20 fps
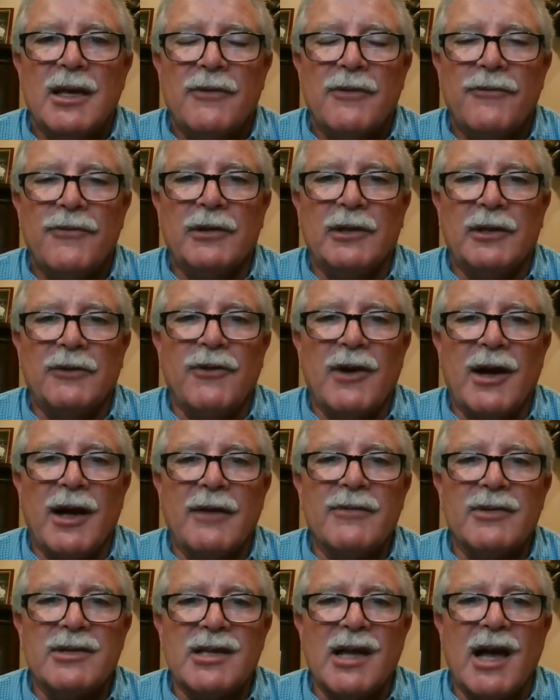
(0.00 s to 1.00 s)

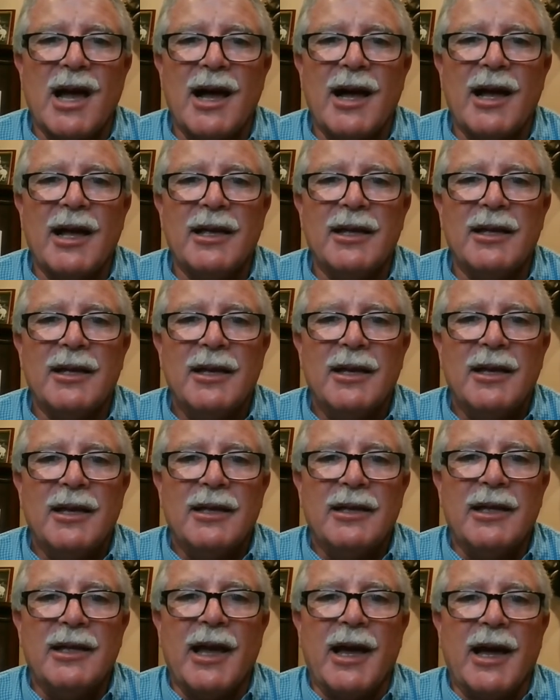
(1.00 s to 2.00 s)
55 is high.
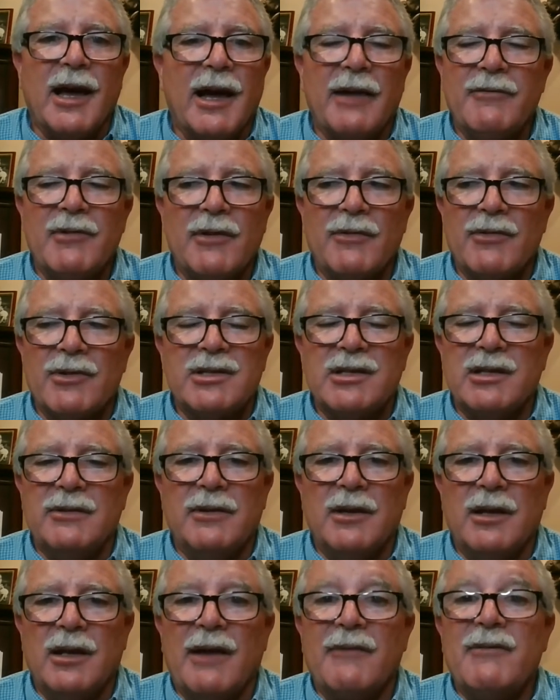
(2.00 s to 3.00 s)
Yeah, I've never
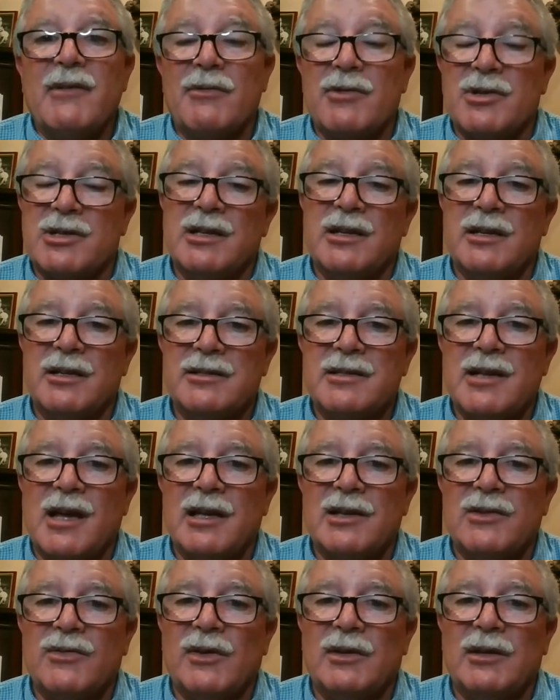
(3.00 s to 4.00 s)
seen I've never seen it as high
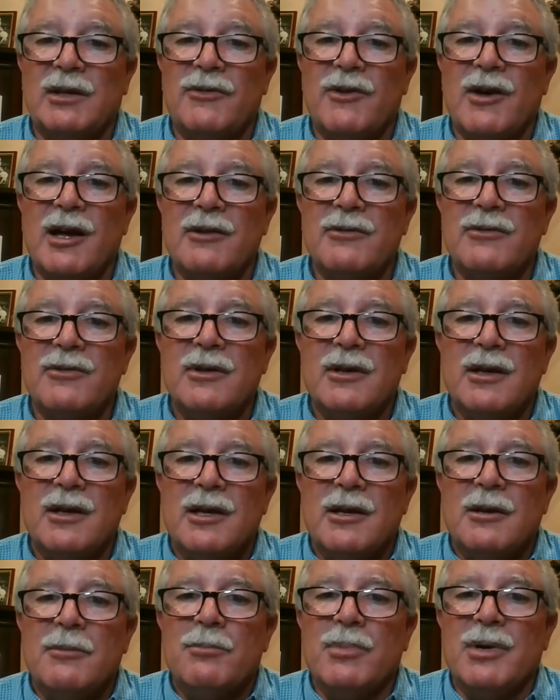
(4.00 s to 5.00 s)
as 55,
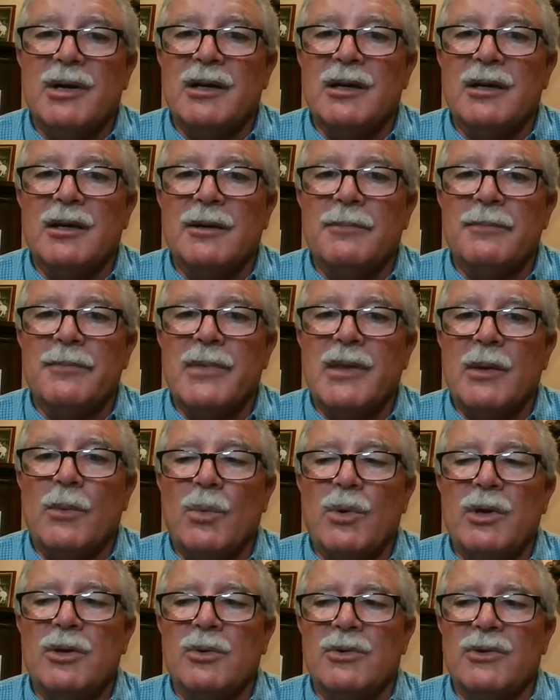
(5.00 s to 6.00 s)
but um,
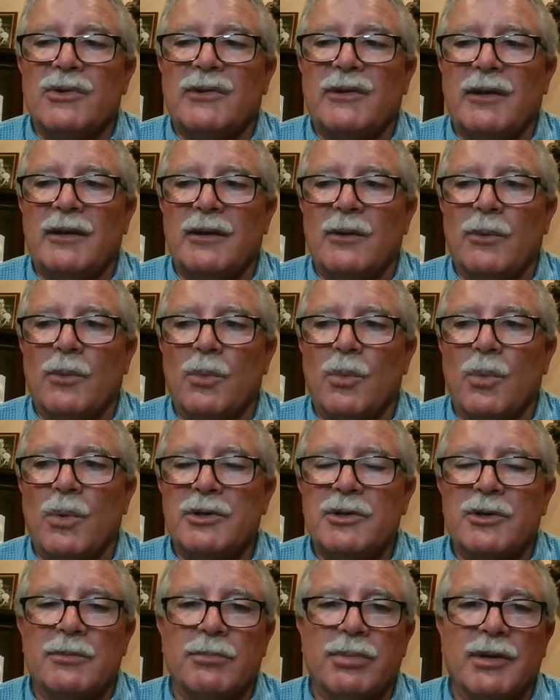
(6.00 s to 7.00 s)
we don't see the
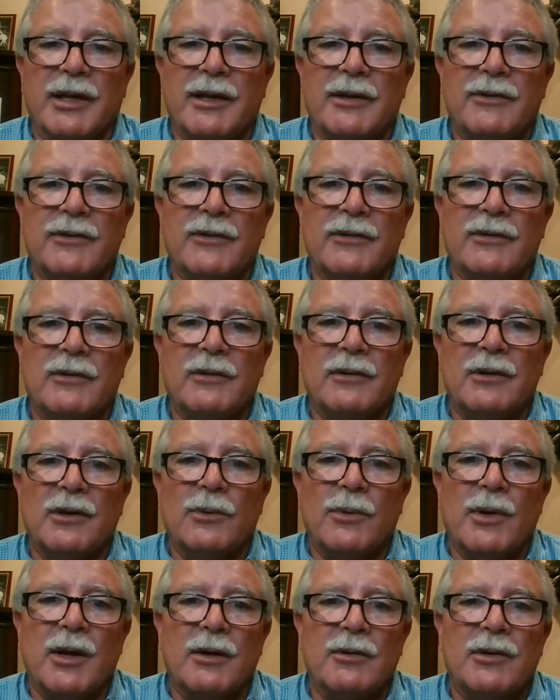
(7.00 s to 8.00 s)
winter blends
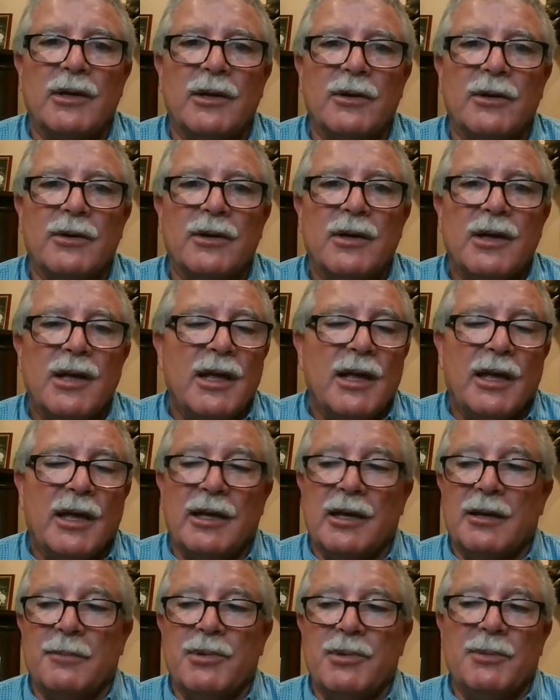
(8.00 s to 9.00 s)
around here.
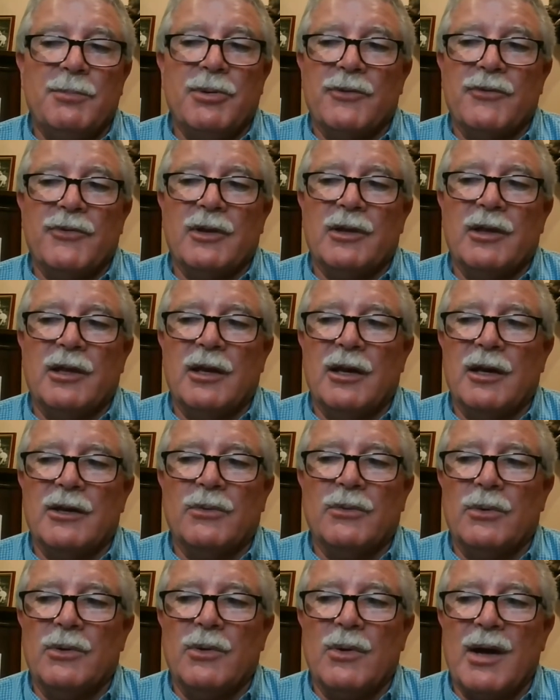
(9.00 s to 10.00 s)
And I'll be perfectly
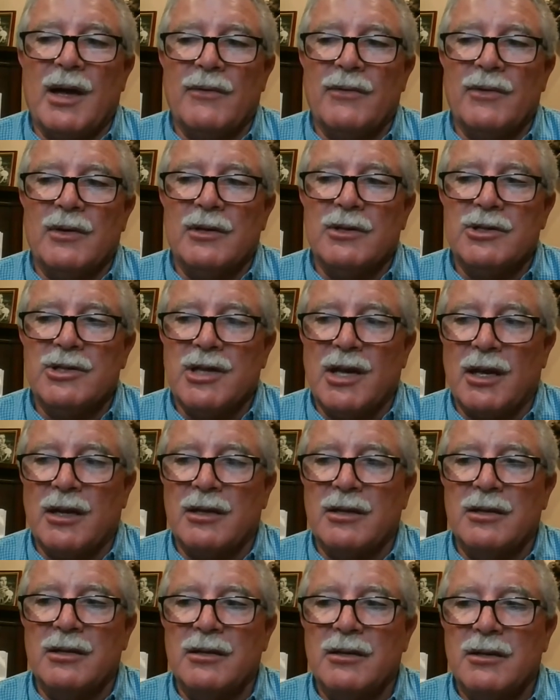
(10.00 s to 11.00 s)
honest with you, I haven't
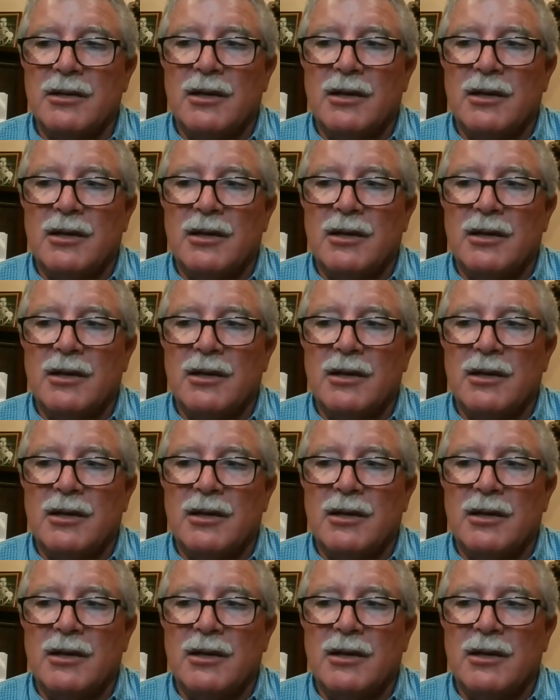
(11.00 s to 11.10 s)
checked